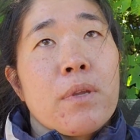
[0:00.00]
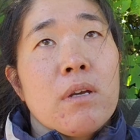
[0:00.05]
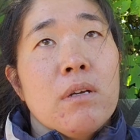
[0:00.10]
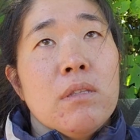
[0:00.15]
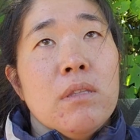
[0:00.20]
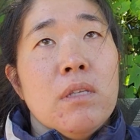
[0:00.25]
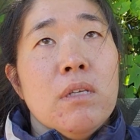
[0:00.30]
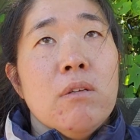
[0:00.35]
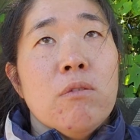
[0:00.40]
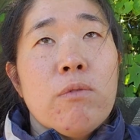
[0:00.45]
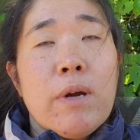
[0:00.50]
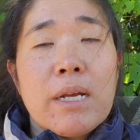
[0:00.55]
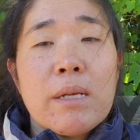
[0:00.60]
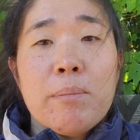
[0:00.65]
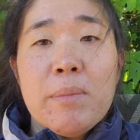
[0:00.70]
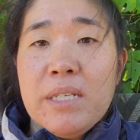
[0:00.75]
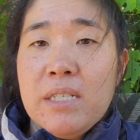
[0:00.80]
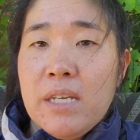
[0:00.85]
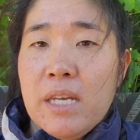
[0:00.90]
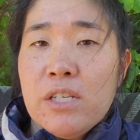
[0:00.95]
the
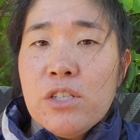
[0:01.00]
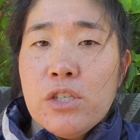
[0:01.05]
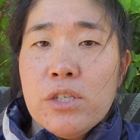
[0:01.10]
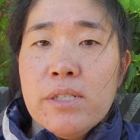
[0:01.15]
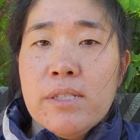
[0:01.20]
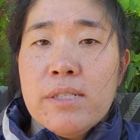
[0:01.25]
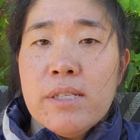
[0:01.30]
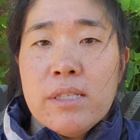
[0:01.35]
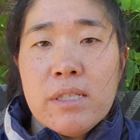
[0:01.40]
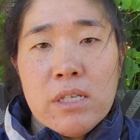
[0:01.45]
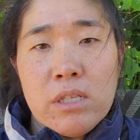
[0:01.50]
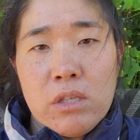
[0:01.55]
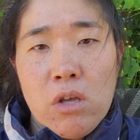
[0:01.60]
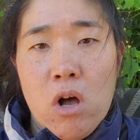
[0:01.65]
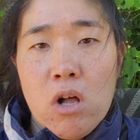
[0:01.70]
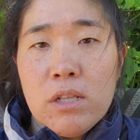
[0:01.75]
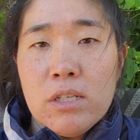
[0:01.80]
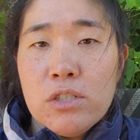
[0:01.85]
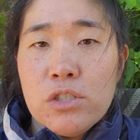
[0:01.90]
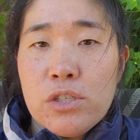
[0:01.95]
recommendations and the
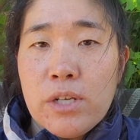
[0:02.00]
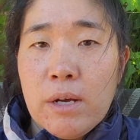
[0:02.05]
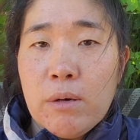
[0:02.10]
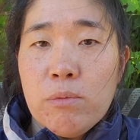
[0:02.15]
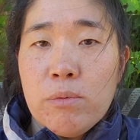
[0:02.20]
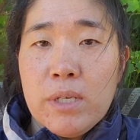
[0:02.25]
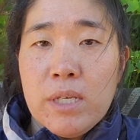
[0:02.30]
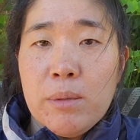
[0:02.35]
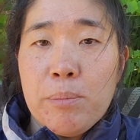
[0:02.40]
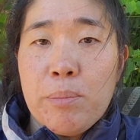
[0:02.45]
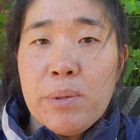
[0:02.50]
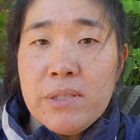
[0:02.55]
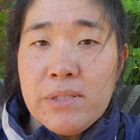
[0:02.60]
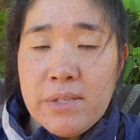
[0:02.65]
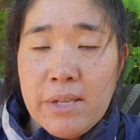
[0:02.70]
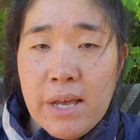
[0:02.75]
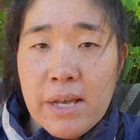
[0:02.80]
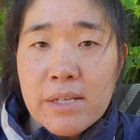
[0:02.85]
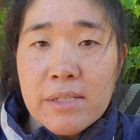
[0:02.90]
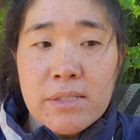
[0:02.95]
knowledge that we
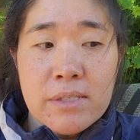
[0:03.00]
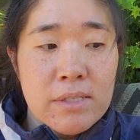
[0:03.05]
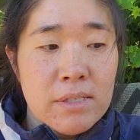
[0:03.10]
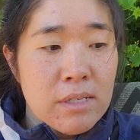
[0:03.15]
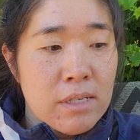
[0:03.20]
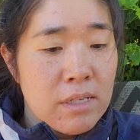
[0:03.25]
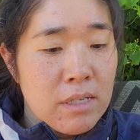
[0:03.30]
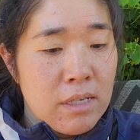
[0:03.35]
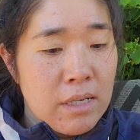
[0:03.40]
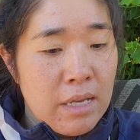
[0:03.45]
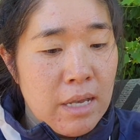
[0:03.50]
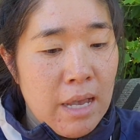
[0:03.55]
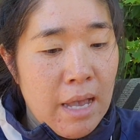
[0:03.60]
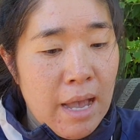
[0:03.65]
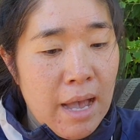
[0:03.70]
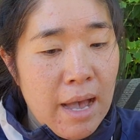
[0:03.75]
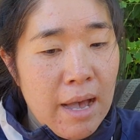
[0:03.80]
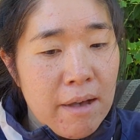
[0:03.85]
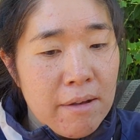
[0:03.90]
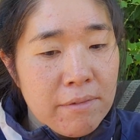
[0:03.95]
possess
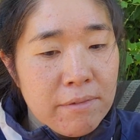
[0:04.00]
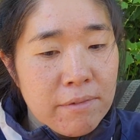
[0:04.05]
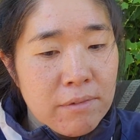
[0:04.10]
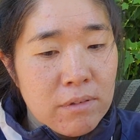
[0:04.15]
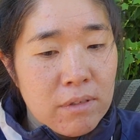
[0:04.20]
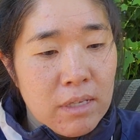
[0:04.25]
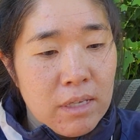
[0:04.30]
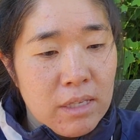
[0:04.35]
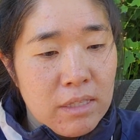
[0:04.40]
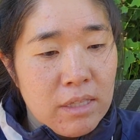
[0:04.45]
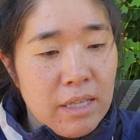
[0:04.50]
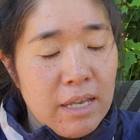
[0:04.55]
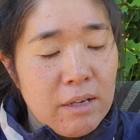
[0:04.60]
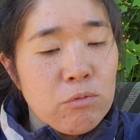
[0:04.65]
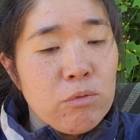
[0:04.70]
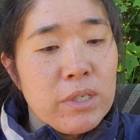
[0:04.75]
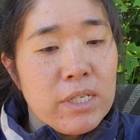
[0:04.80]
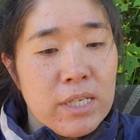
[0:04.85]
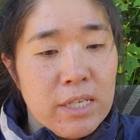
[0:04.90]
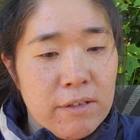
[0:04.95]
have, and that
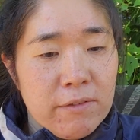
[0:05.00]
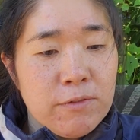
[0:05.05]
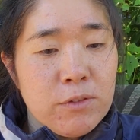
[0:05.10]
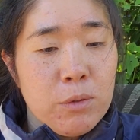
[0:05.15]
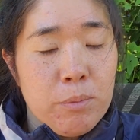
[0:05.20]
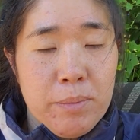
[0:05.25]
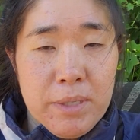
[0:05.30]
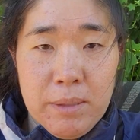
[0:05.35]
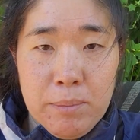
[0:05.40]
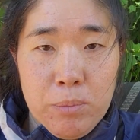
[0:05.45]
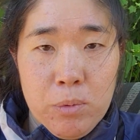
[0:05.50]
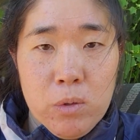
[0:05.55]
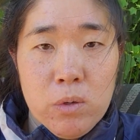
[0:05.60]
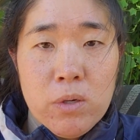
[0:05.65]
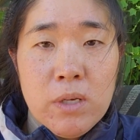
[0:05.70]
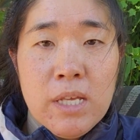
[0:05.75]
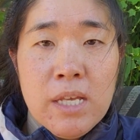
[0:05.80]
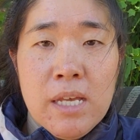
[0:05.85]
we give to people,